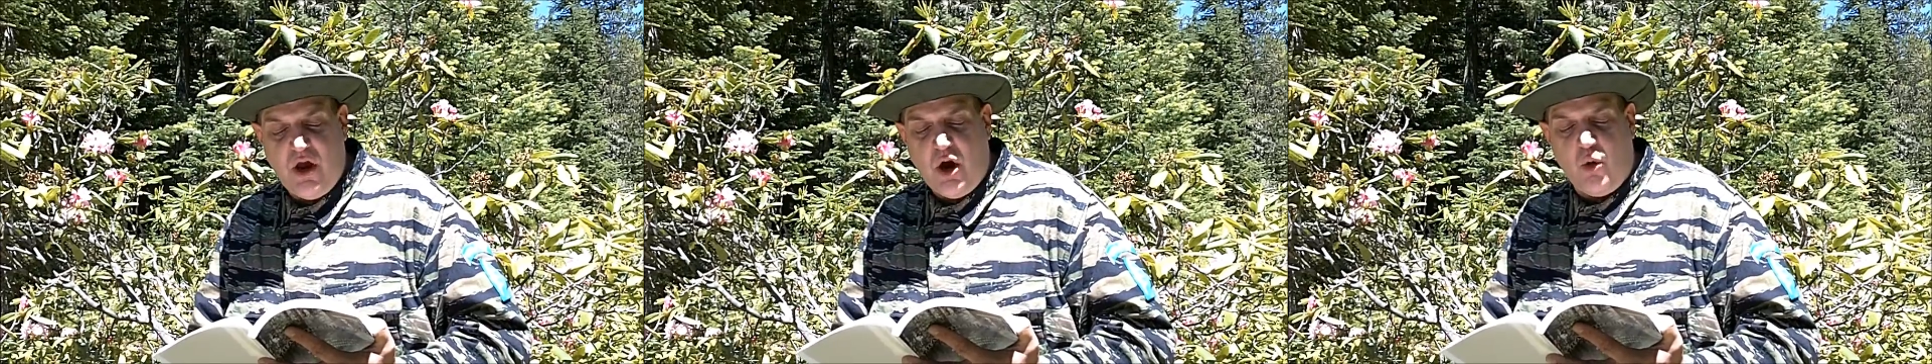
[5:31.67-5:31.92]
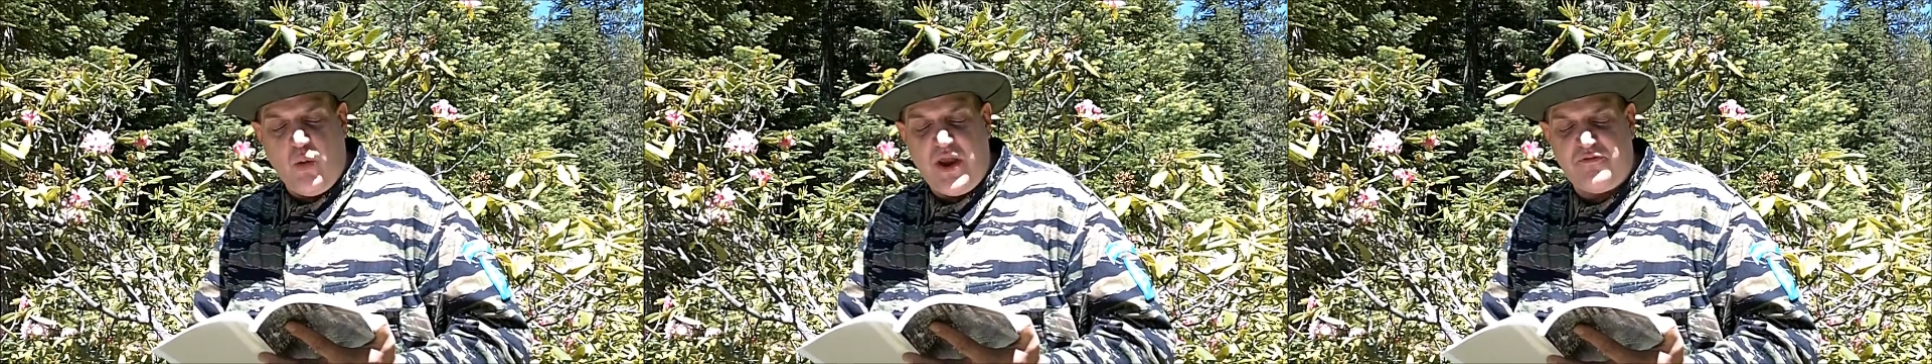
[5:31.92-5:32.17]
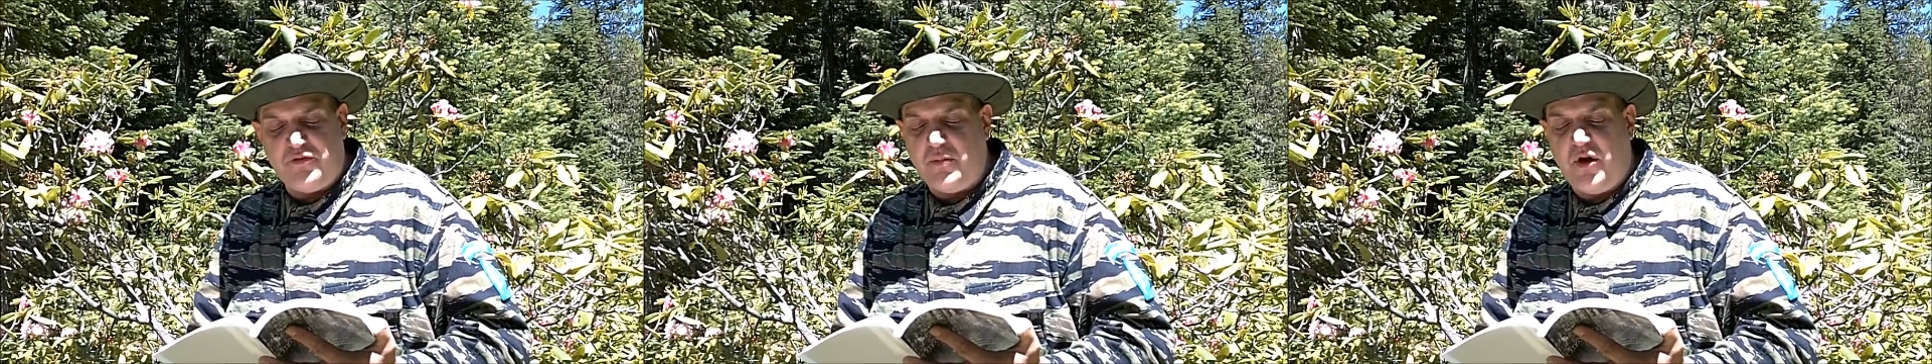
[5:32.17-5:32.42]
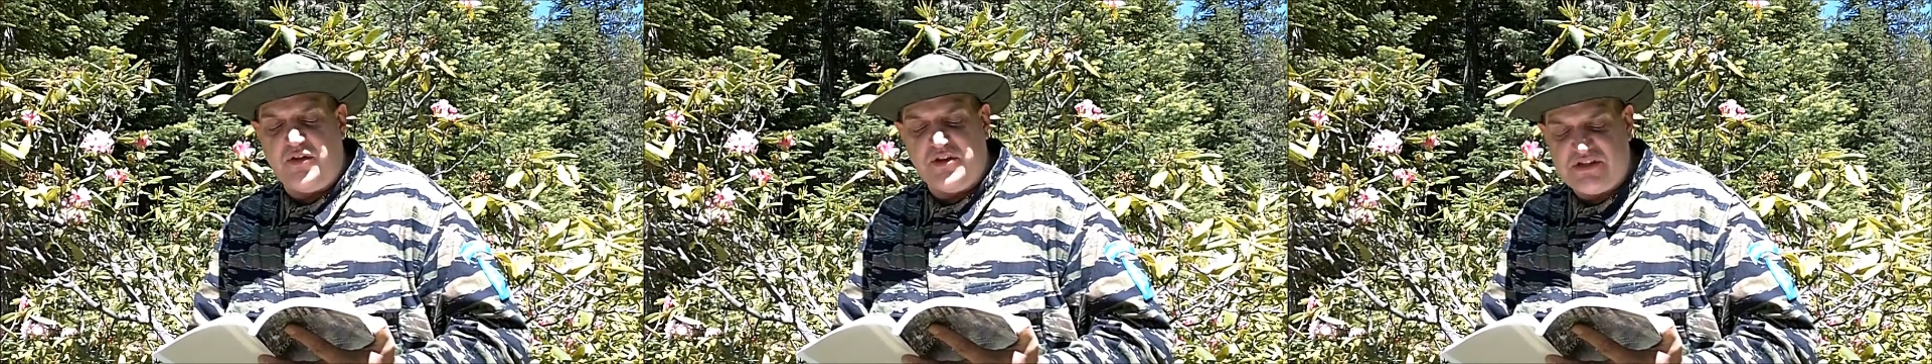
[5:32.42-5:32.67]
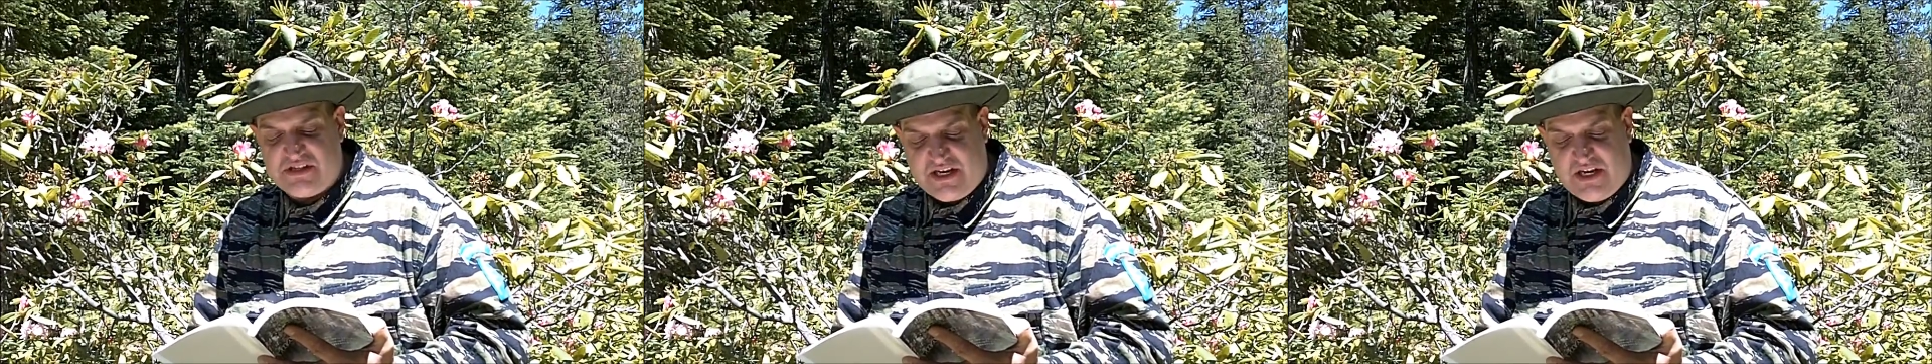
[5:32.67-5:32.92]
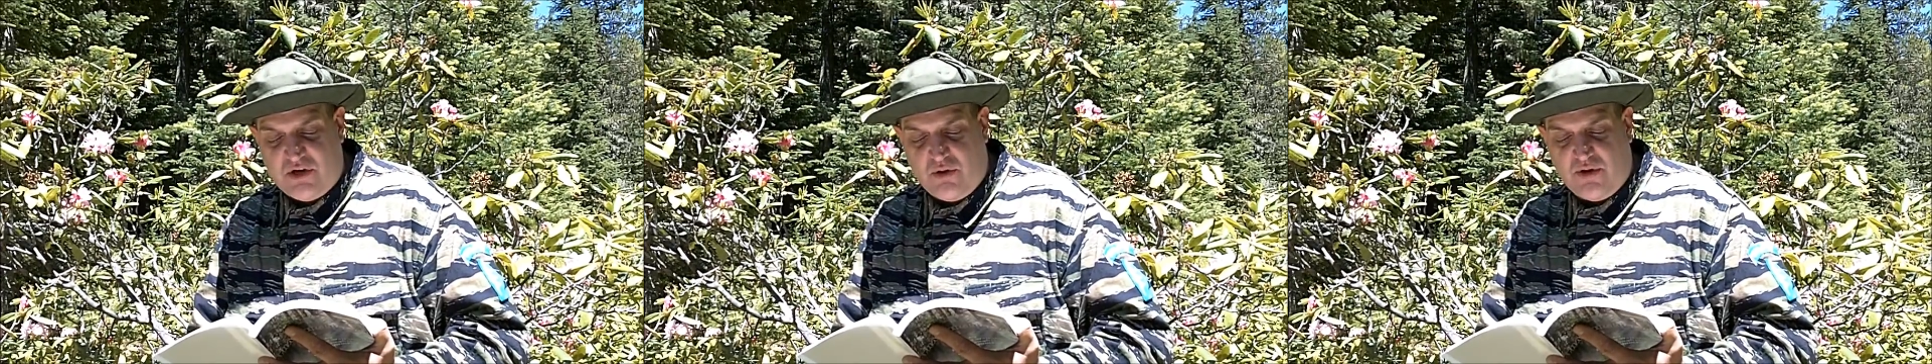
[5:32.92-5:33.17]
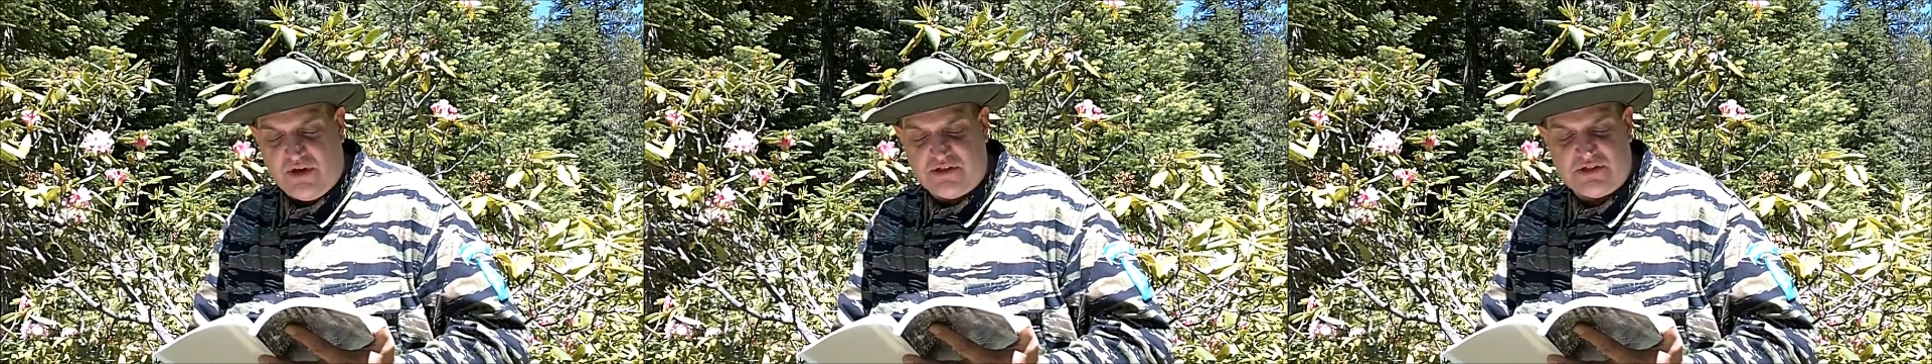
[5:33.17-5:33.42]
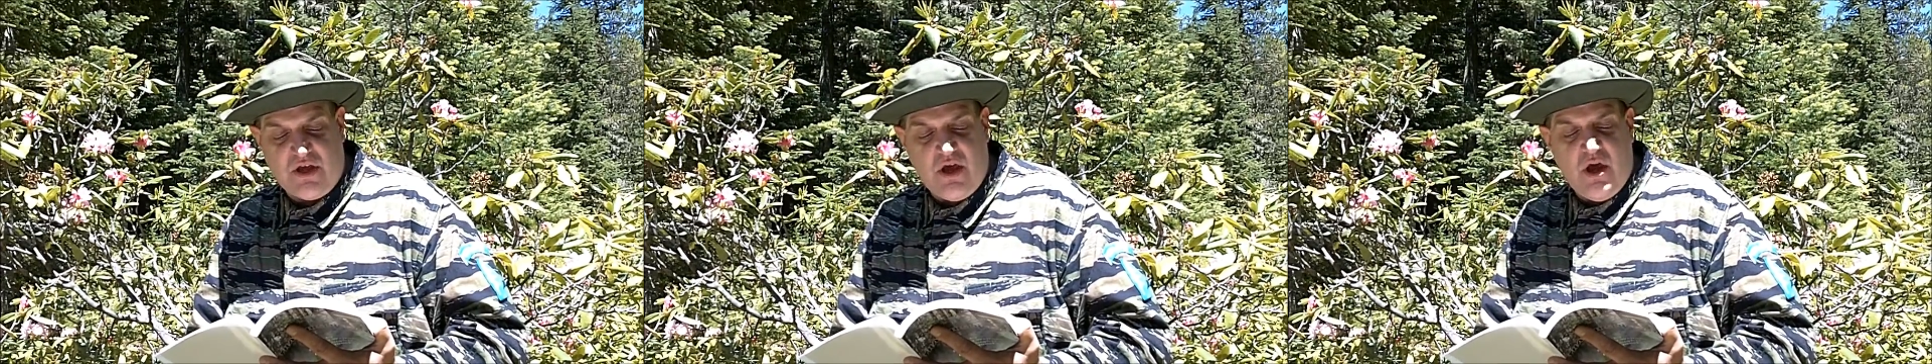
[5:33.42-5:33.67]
away from all the city noise.